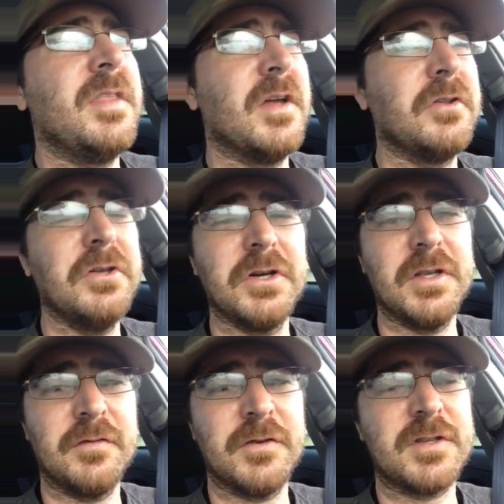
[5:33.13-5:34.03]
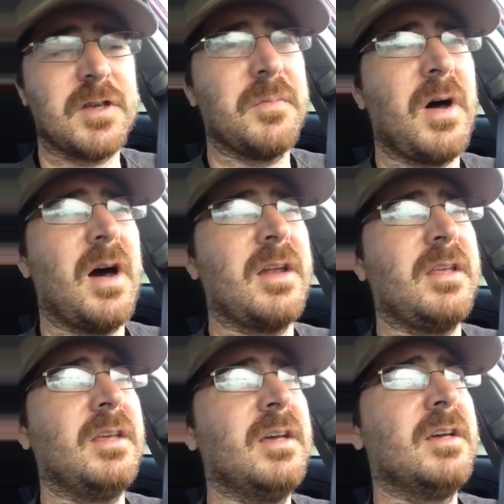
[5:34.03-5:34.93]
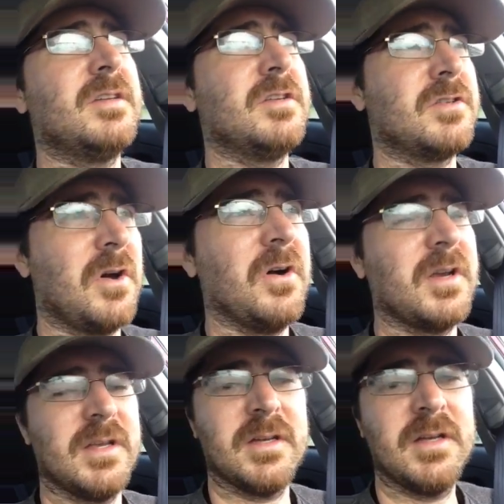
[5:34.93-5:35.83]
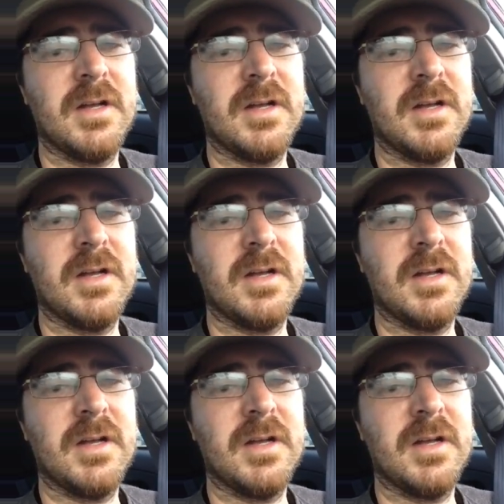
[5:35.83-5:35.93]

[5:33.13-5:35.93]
they're looking for somebody to target.